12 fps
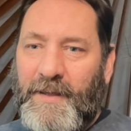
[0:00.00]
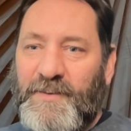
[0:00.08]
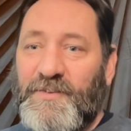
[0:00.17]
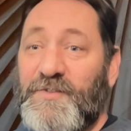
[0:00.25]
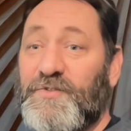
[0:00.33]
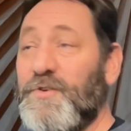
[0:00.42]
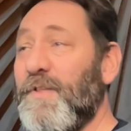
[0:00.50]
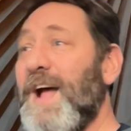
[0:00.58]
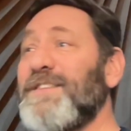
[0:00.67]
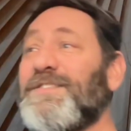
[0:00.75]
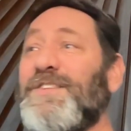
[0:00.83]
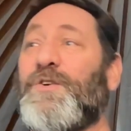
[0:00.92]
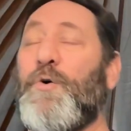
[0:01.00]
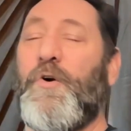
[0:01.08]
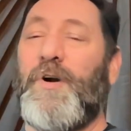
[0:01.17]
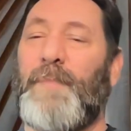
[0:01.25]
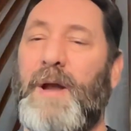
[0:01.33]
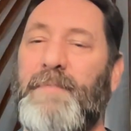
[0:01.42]
So that's the
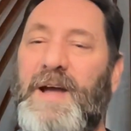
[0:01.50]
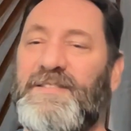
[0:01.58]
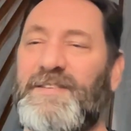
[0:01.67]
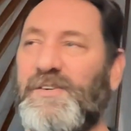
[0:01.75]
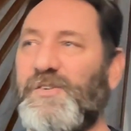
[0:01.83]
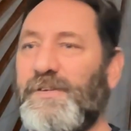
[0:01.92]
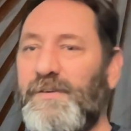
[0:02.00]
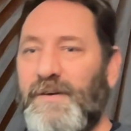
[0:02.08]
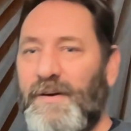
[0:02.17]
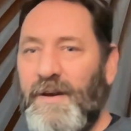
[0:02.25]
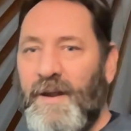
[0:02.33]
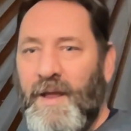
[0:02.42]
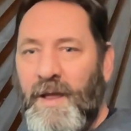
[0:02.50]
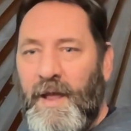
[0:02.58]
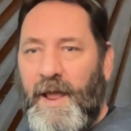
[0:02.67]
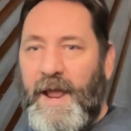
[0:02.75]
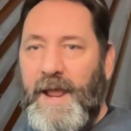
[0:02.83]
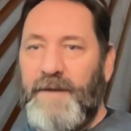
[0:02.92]
core of my message.
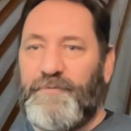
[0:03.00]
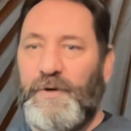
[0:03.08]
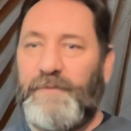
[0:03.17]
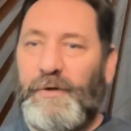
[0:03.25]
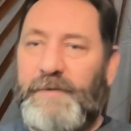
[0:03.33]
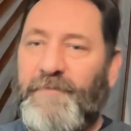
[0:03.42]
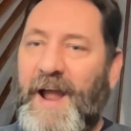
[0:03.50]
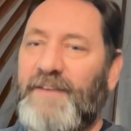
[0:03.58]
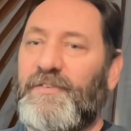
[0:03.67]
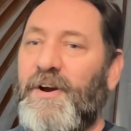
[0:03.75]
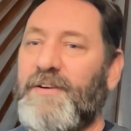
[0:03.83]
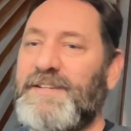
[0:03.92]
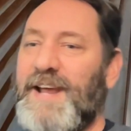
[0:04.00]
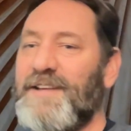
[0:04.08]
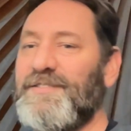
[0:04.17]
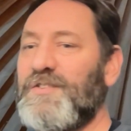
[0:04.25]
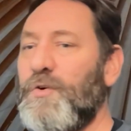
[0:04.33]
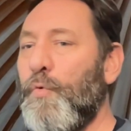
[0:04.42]
If we've refactored our
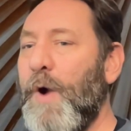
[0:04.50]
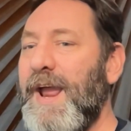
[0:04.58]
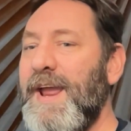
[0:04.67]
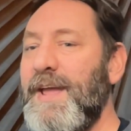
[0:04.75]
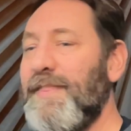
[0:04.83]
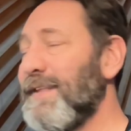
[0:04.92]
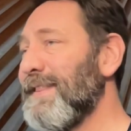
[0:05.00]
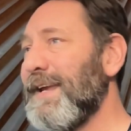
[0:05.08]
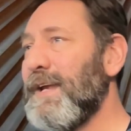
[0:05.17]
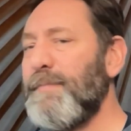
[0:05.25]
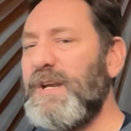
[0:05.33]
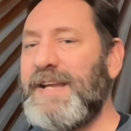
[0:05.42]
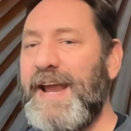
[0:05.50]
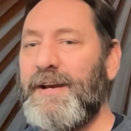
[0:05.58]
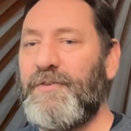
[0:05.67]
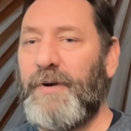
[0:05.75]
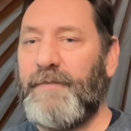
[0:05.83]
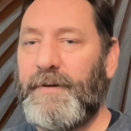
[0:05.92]
tests in a way that they can be
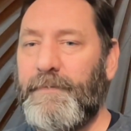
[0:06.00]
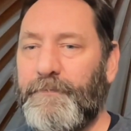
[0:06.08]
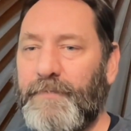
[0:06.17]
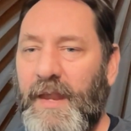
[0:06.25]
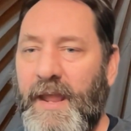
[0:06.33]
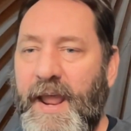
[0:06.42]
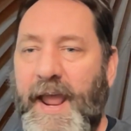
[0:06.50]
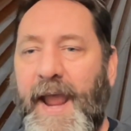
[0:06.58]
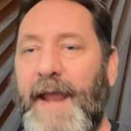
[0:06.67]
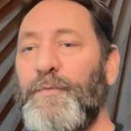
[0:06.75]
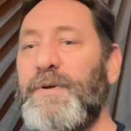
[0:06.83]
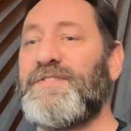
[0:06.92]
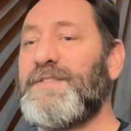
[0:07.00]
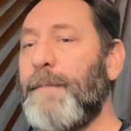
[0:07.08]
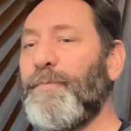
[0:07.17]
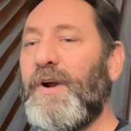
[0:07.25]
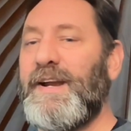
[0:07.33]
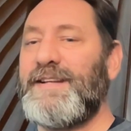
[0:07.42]
data-driven, and we've
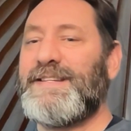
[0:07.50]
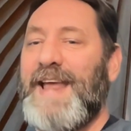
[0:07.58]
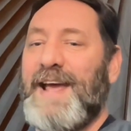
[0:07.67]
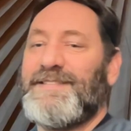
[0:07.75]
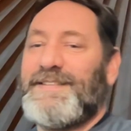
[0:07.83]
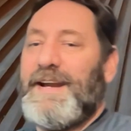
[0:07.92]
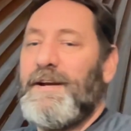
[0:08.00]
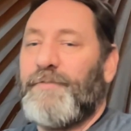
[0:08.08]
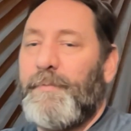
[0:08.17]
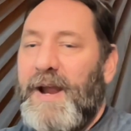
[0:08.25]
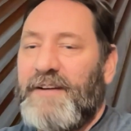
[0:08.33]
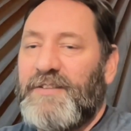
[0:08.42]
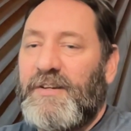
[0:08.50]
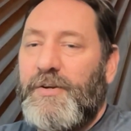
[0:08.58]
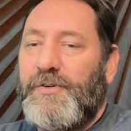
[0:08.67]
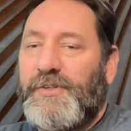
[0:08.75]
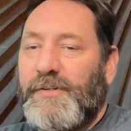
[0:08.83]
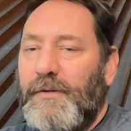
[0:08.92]
separated test data from
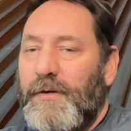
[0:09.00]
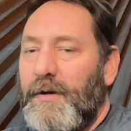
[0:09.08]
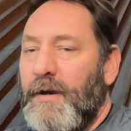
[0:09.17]
execution,